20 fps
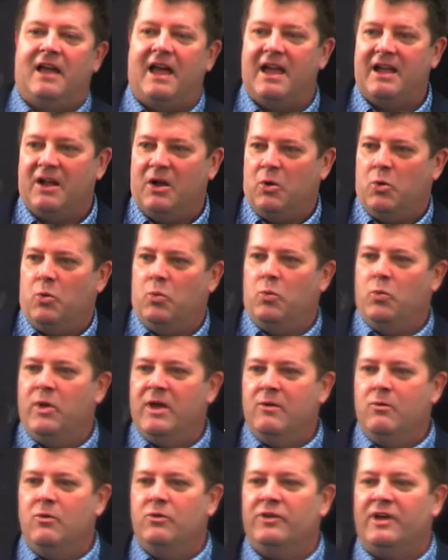like
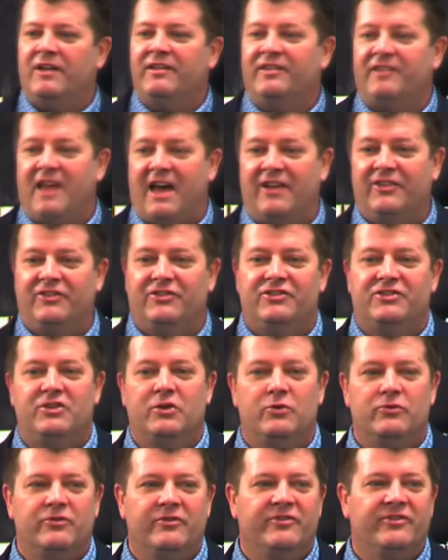we will assess
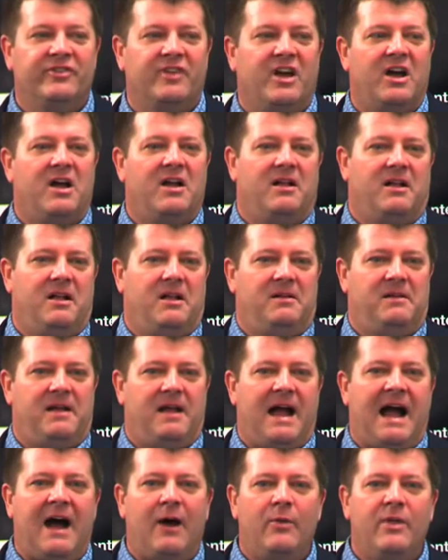children's,
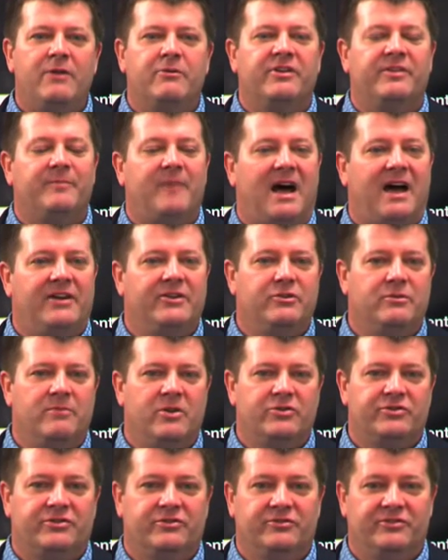how they respond to
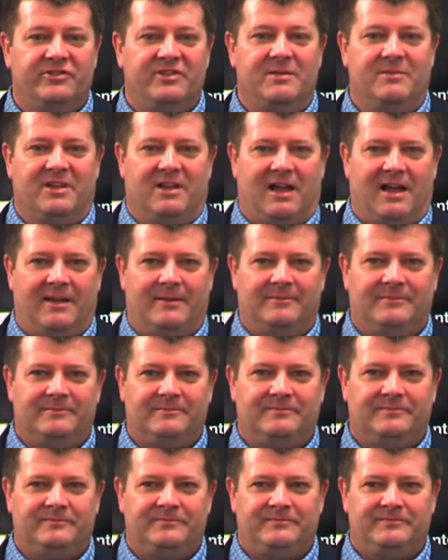emotional stimuli,
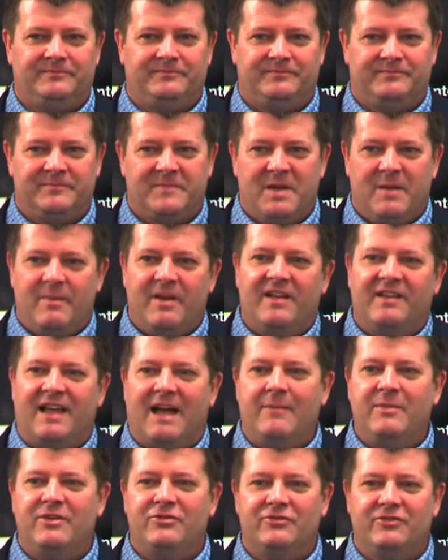because
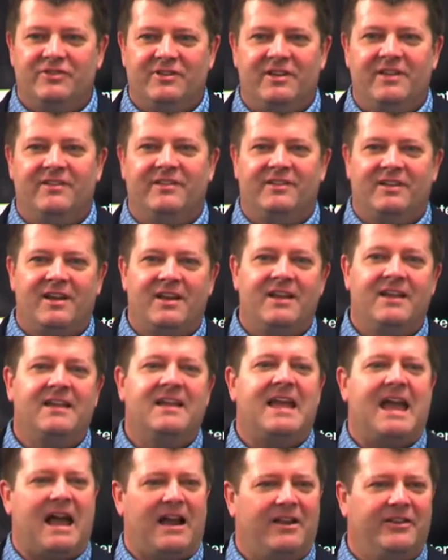I'm interested in
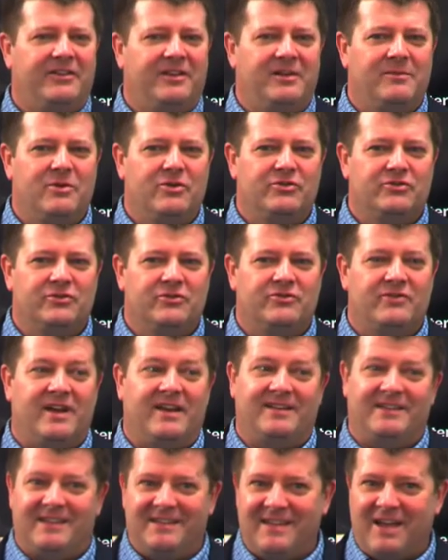studying callous and emotional
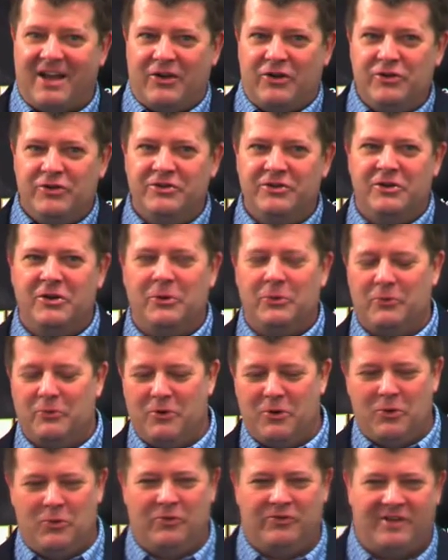traits. You see, I couldn't go
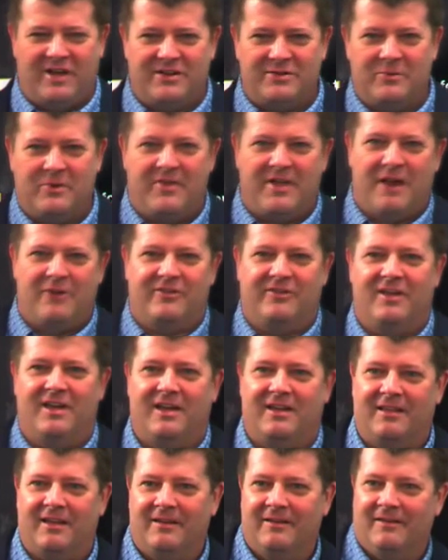through a whole session without
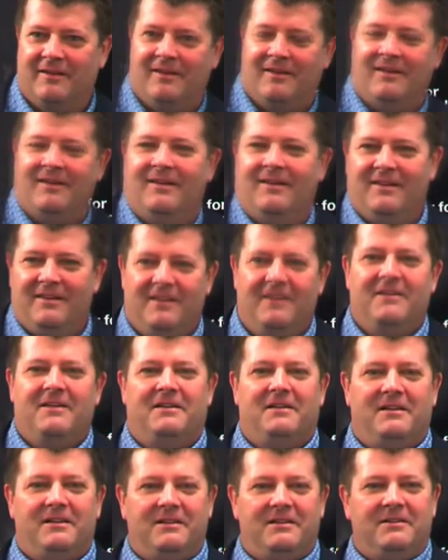saying that.
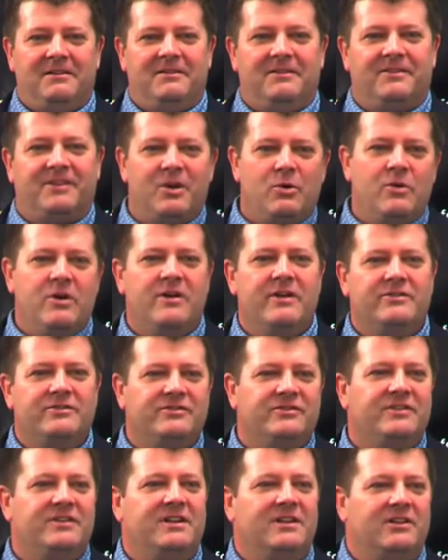So we're
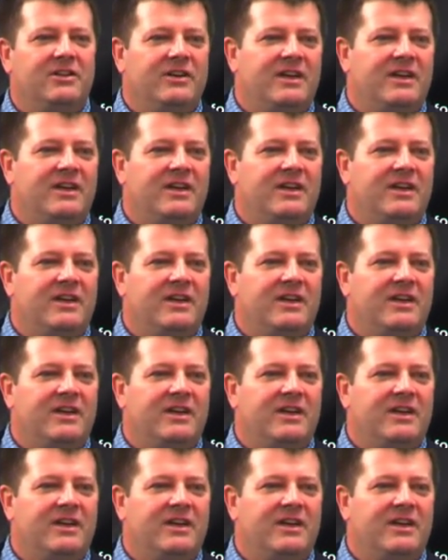interested